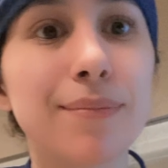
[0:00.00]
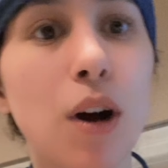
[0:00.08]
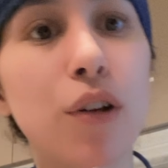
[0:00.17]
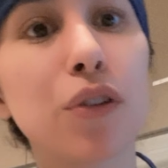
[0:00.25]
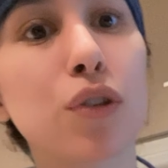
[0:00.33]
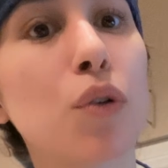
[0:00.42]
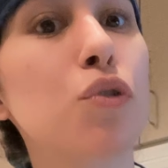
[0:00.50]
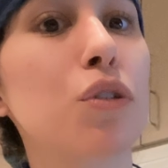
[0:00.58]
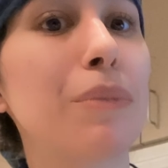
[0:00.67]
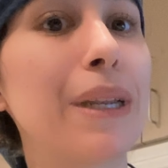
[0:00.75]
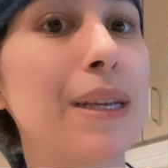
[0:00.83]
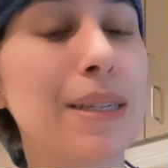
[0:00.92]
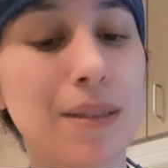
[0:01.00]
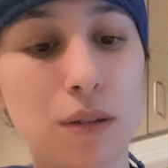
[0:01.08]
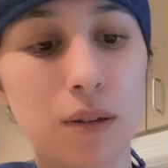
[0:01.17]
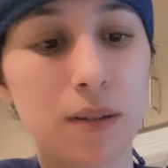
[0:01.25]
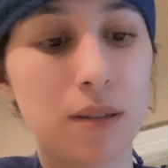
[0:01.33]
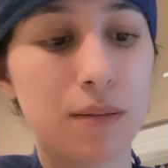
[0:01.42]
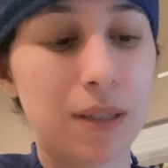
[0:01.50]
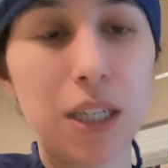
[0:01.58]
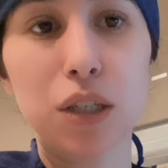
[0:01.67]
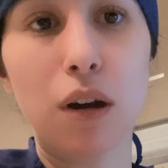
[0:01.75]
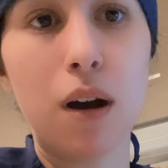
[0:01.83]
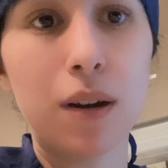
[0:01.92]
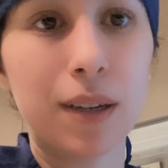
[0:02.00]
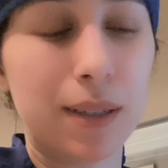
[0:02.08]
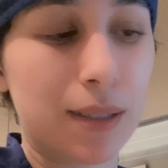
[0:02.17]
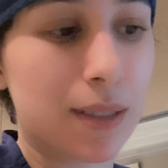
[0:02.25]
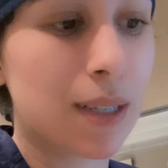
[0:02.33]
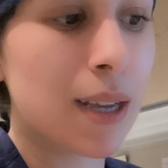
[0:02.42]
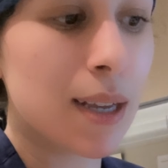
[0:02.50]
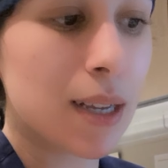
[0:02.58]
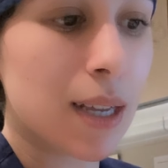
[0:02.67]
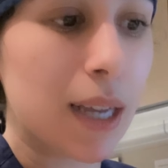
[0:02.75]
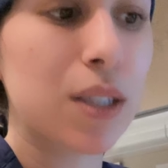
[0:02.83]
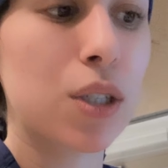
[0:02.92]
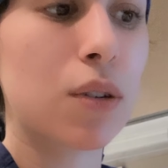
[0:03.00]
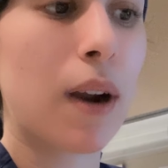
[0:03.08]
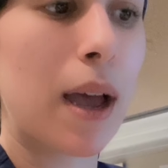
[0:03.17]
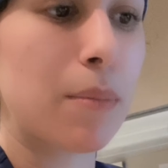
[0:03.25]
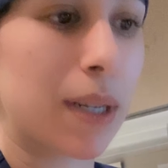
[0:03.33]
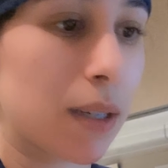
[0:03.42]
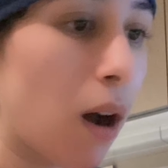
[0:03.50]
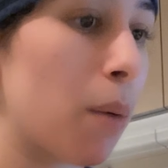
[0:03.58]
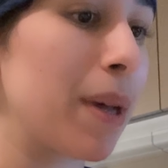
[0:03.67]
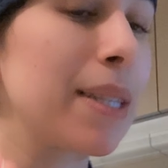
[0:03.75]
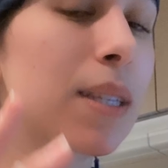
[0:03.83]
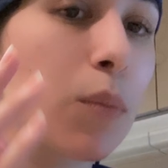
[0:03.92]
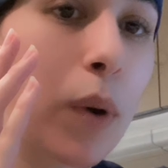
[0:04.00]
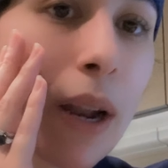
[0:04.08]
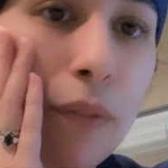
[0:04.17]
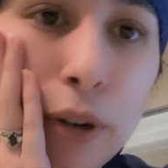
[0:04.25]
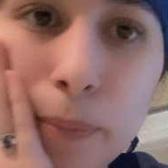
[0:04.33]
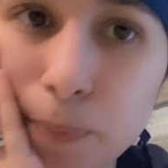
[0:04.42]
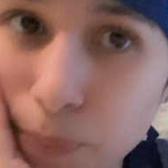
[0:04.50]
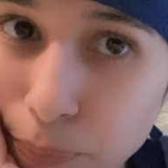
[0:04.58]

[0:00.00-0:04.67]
all the social medias, on TikTok and Instagram and comments and whatever.